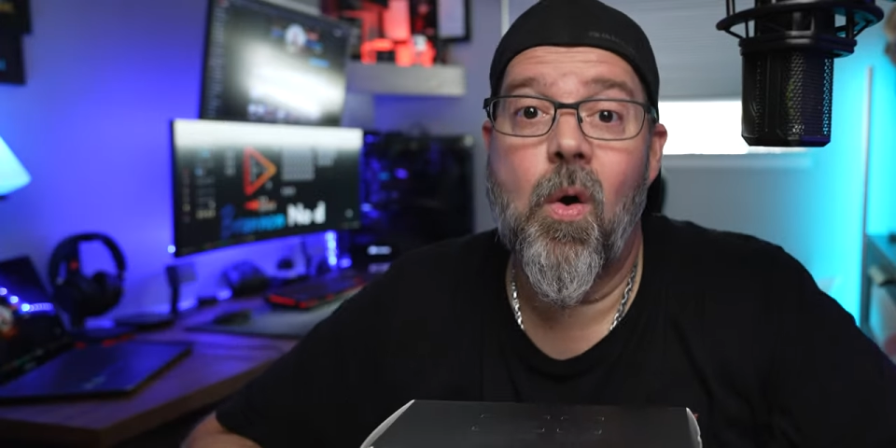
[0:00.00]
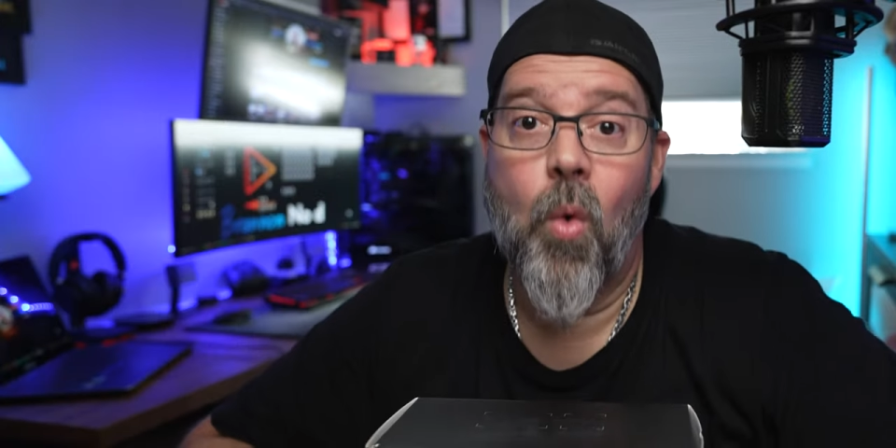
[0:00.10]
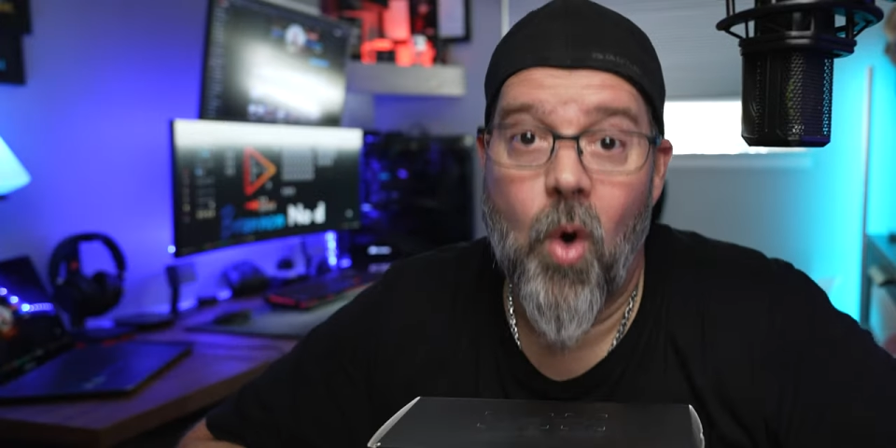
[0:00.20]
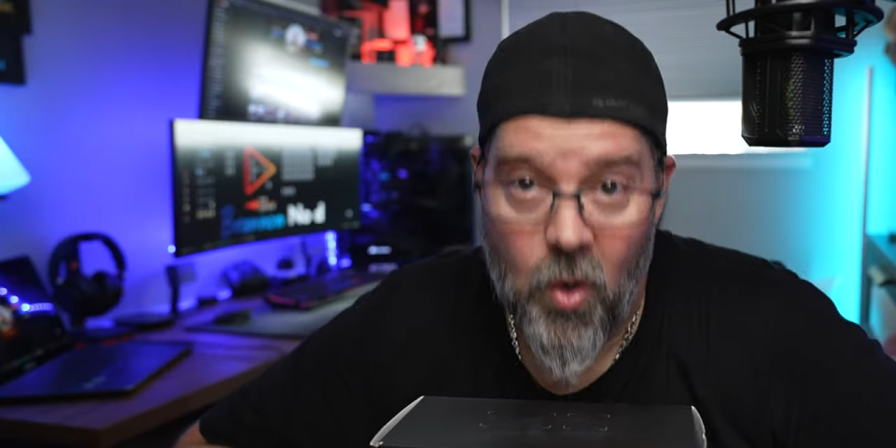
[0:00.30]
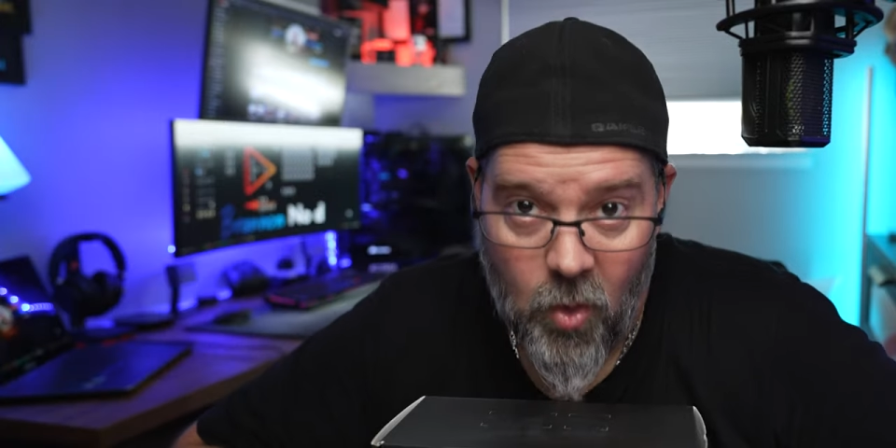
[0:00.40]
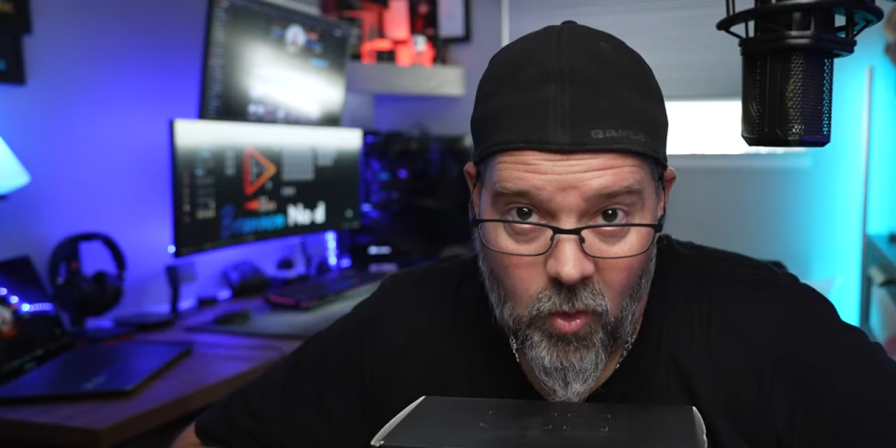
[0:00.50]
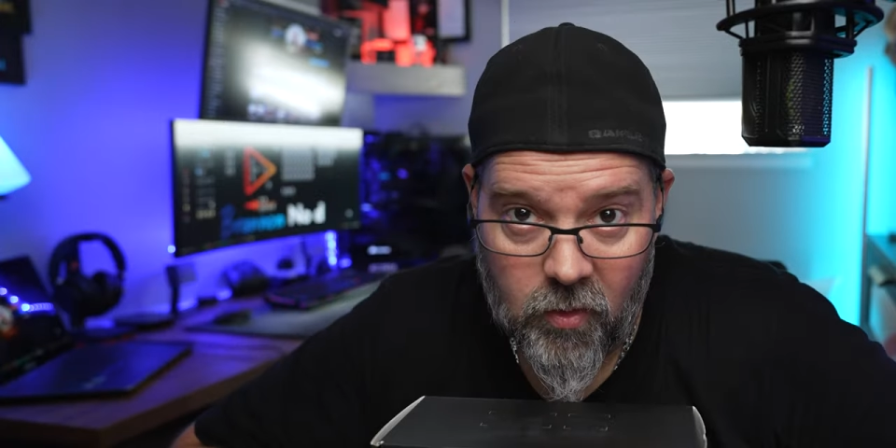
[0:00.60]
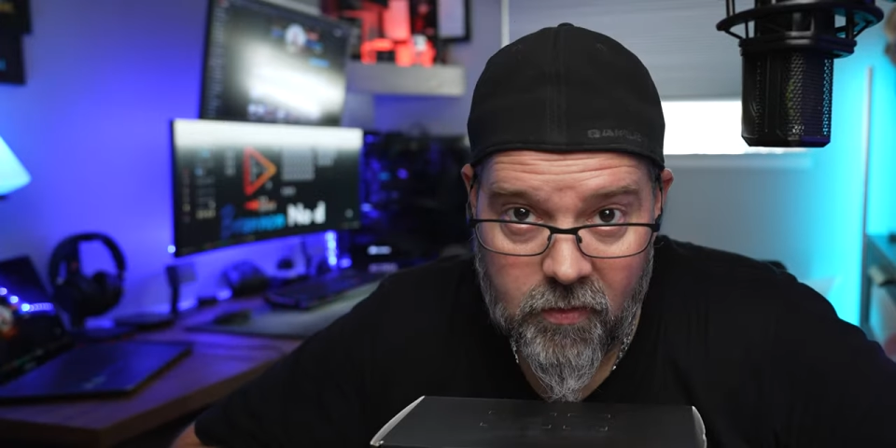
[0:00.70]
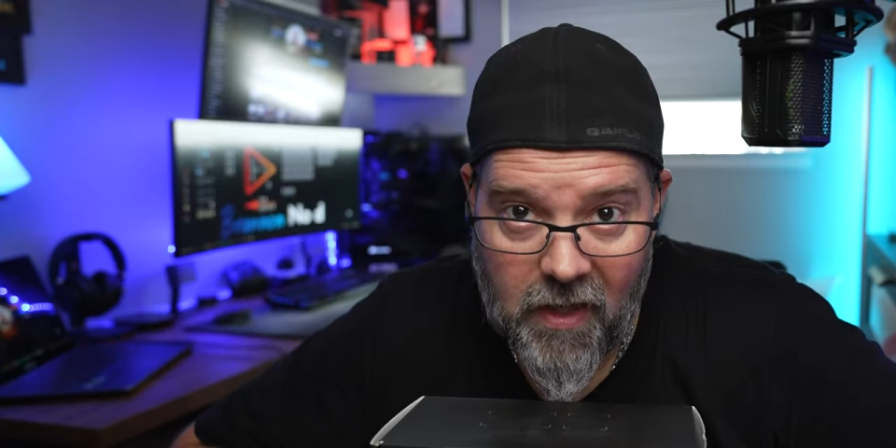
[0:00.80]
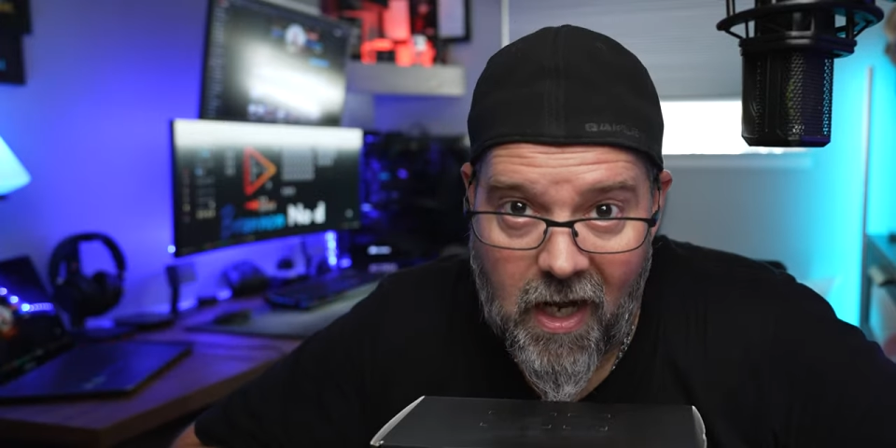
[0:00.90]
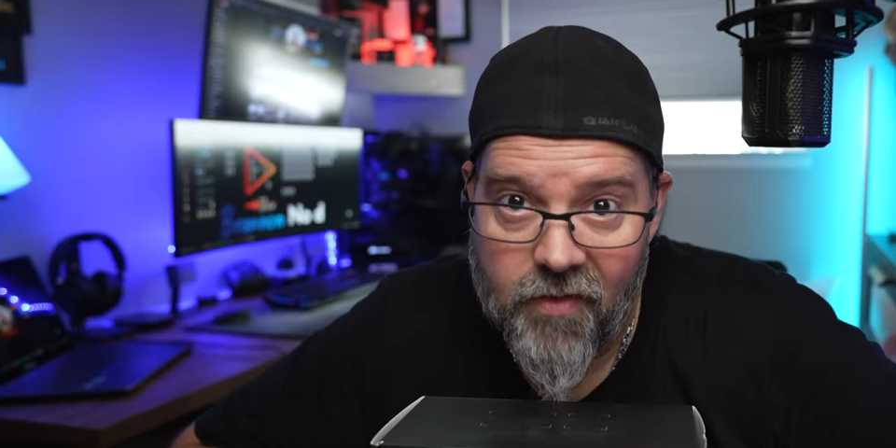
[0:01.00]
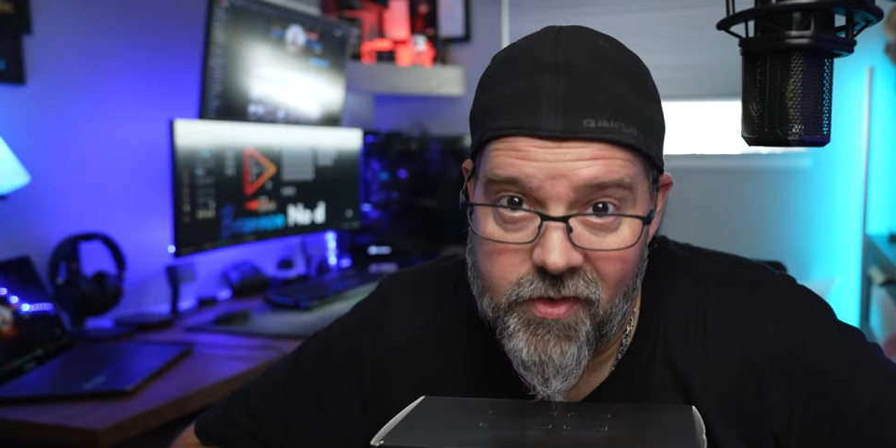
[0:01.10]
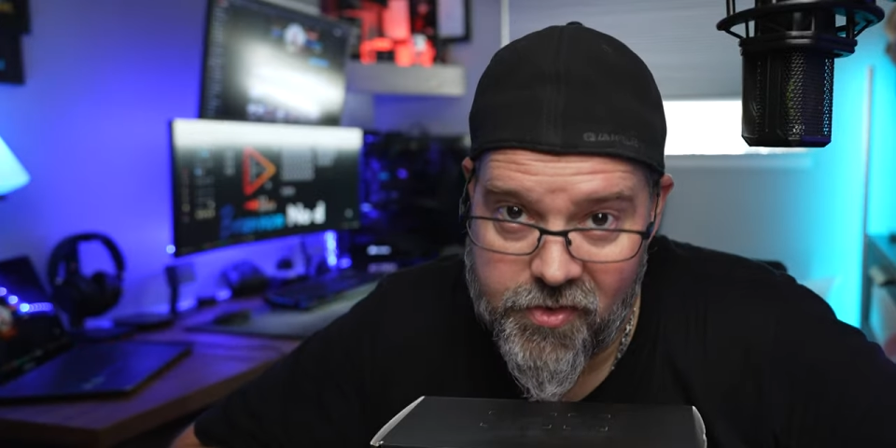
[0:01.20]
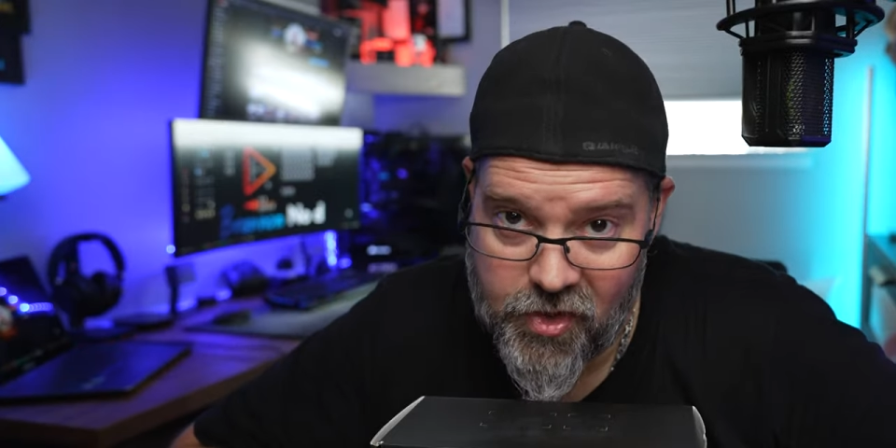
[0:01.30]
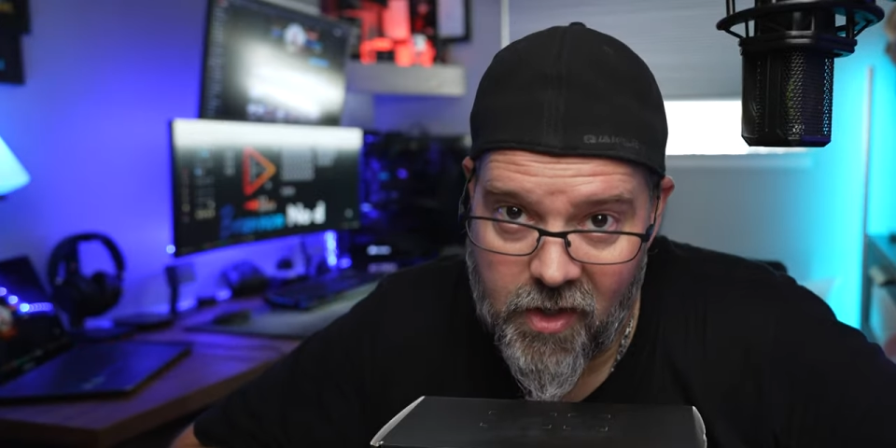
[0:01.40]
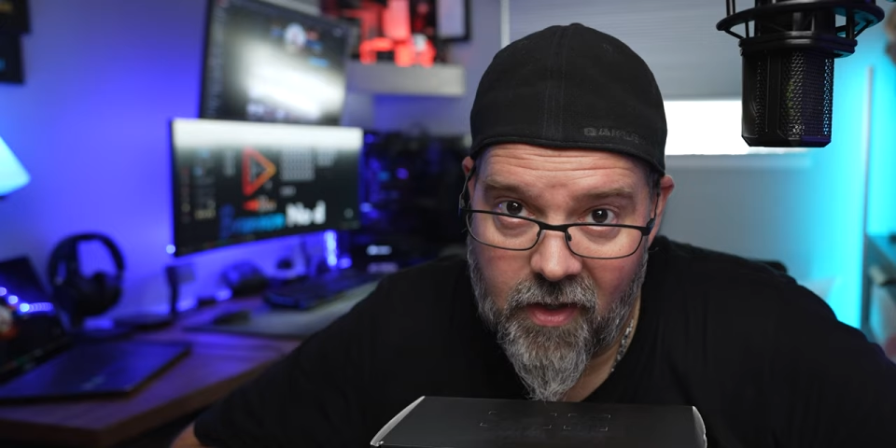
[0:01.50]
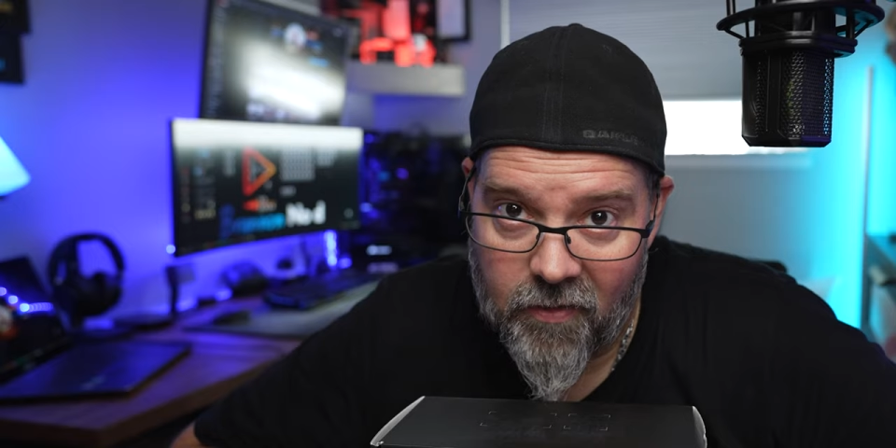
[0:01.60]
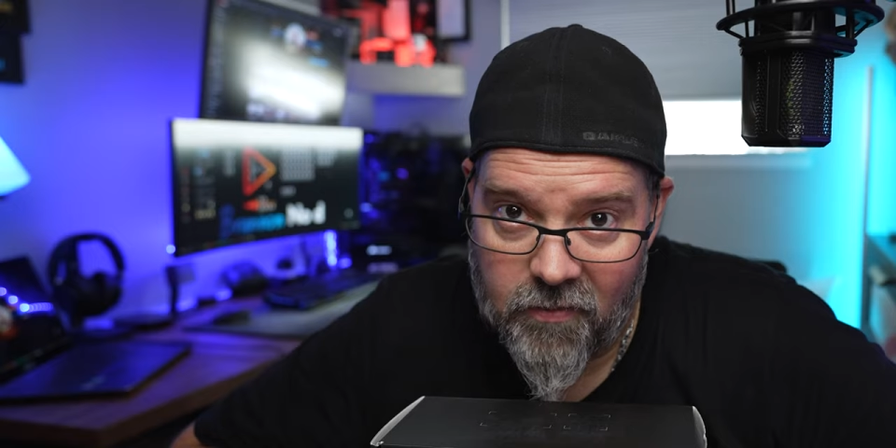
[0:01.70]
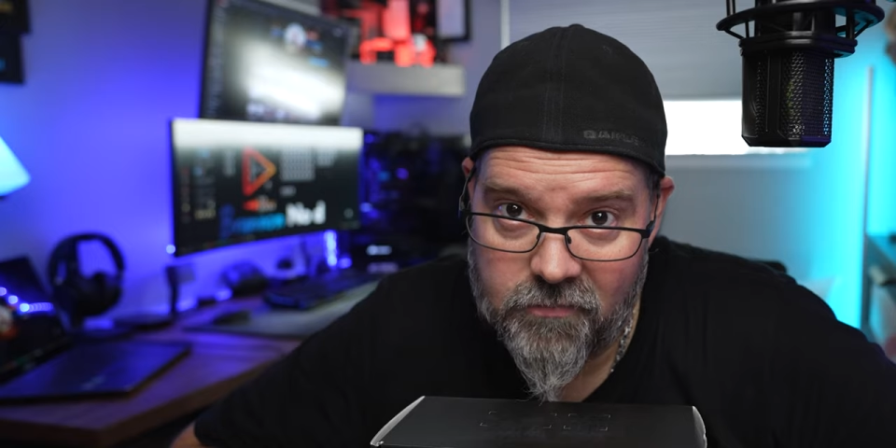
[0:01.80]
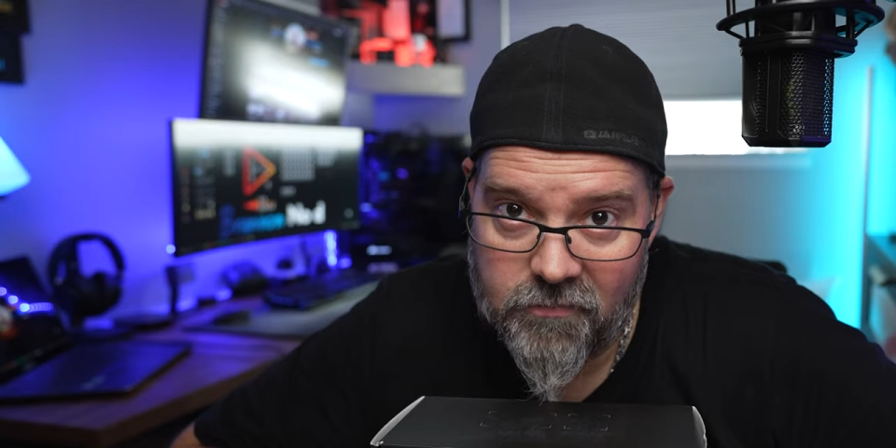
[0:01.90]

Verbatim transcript: roll on this channel.